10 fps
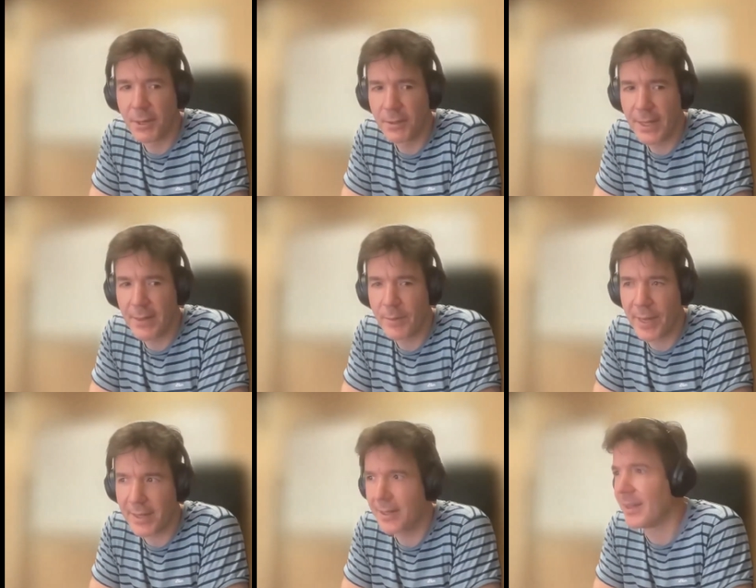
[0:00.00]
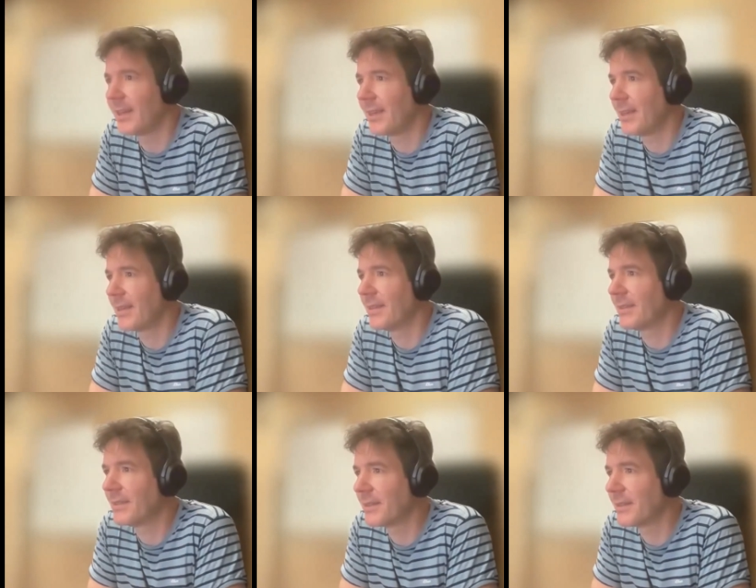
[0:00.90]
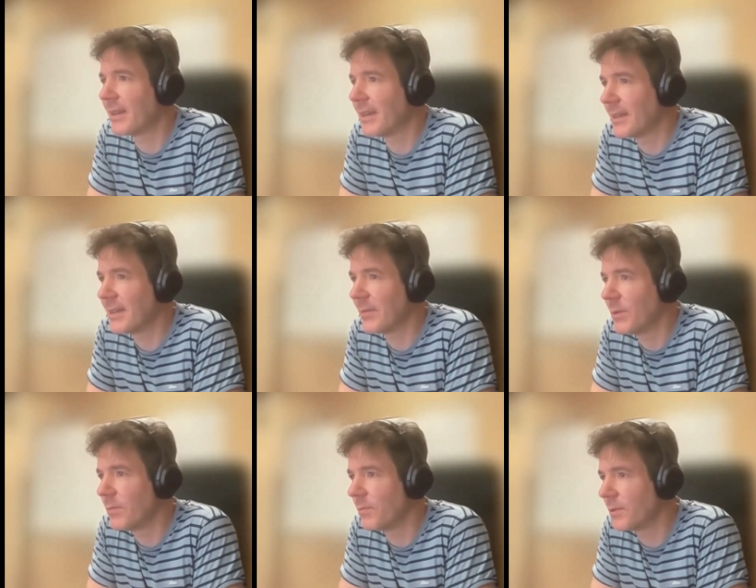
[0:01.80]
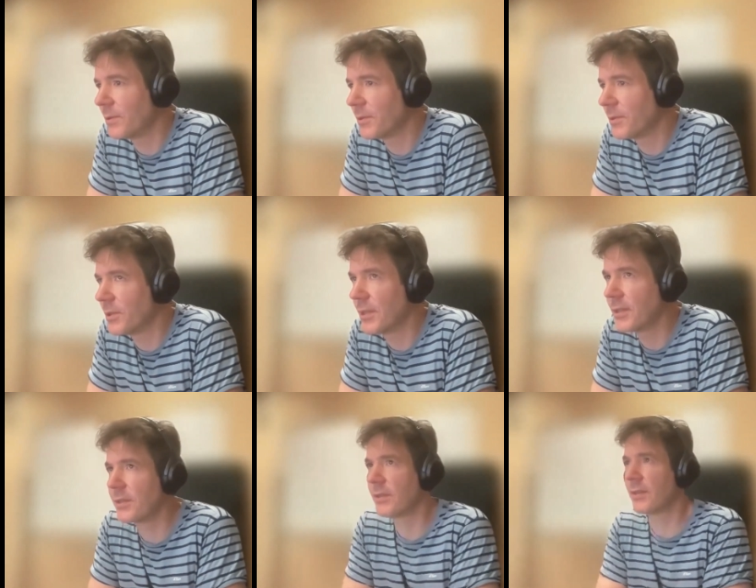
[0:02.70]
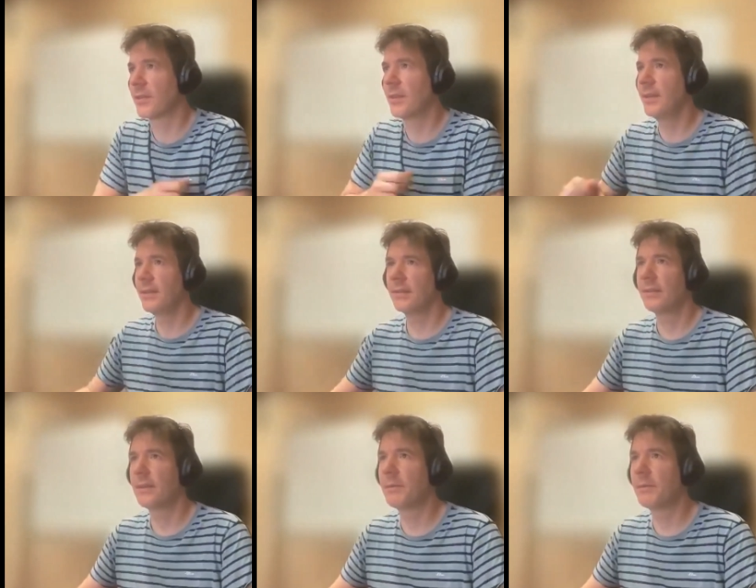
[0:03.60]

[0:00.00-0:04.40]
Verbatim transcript: Okay, we're back, and uh, we were just talking.